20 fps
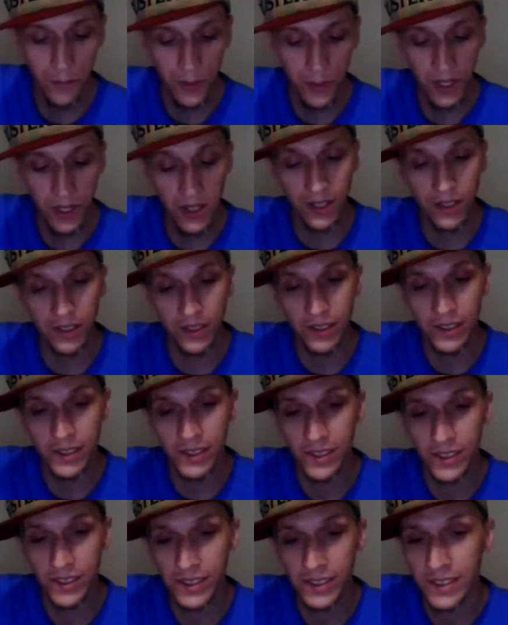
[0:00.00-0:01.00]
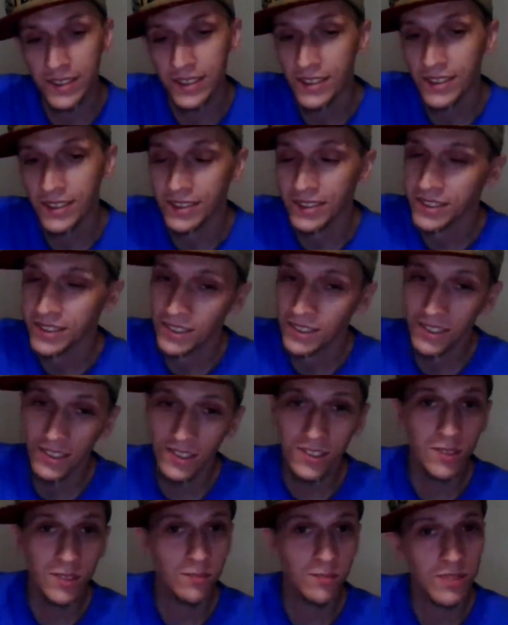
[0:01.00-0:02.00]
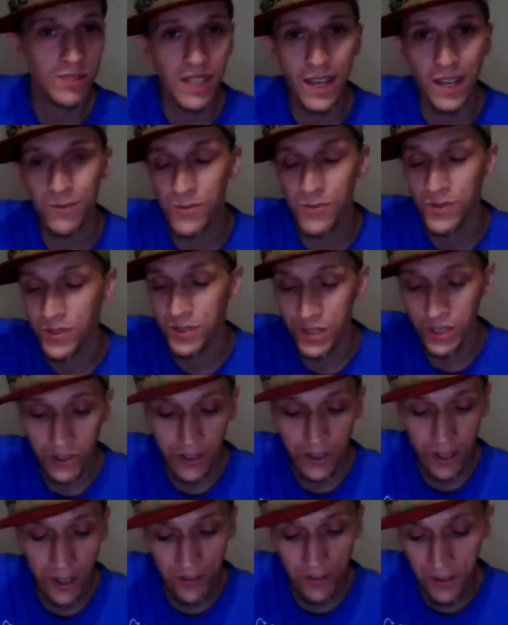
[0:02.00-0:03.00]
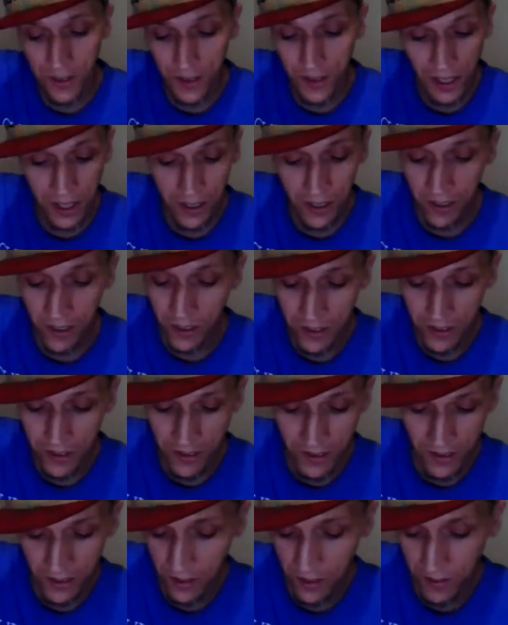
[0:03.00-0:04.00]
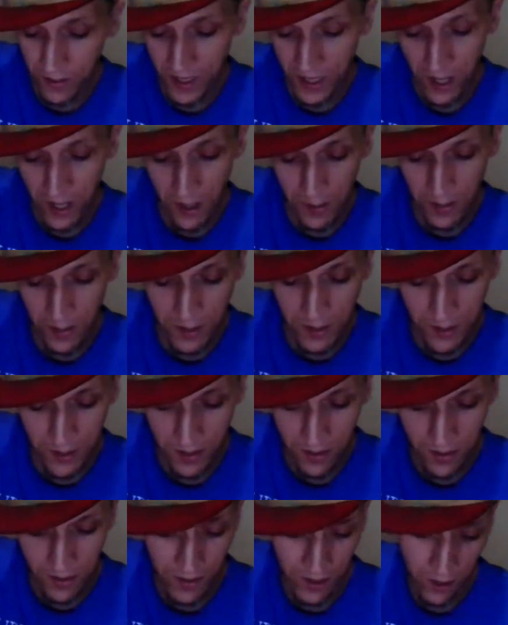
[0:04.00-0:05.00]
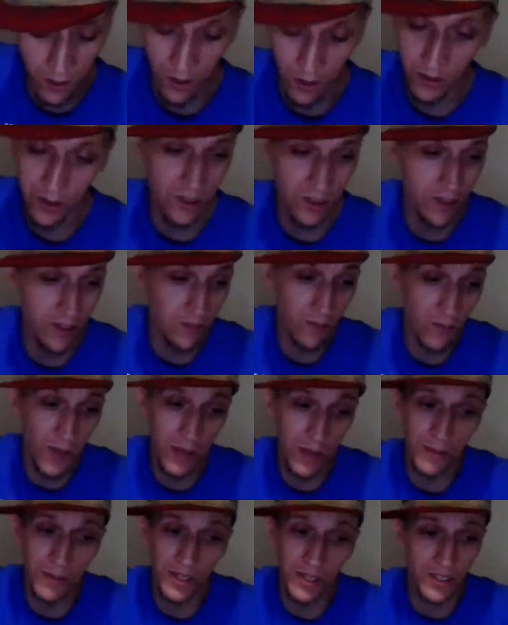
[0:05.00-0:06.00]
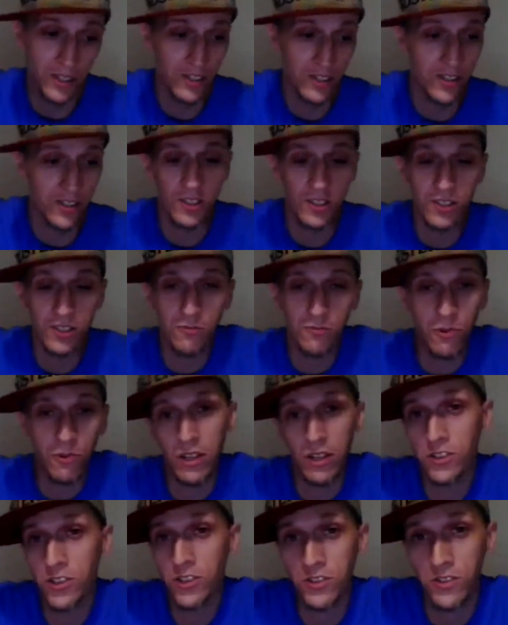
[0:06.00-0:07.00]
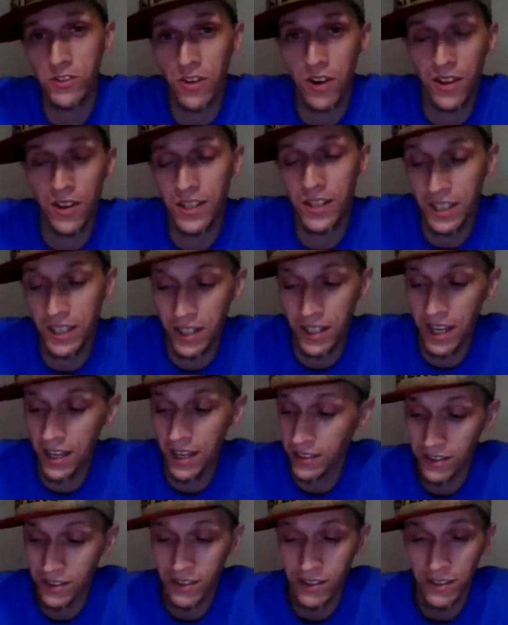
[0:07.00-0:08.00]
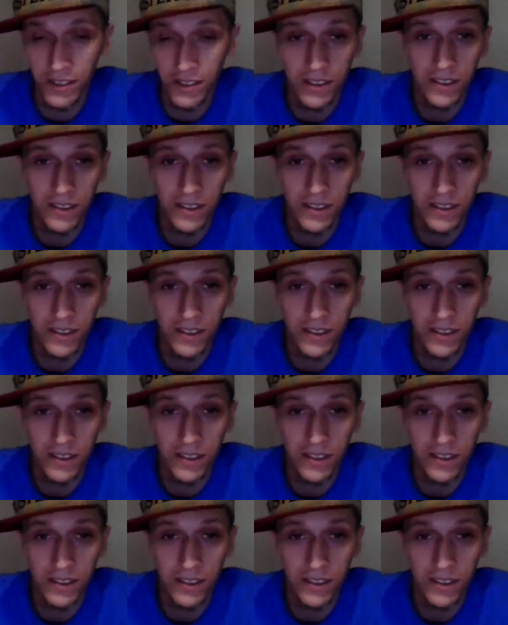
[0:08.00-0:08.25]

but just sometimes there's nothing there. Sometimes, or maybe it just doesn't register on the Connect.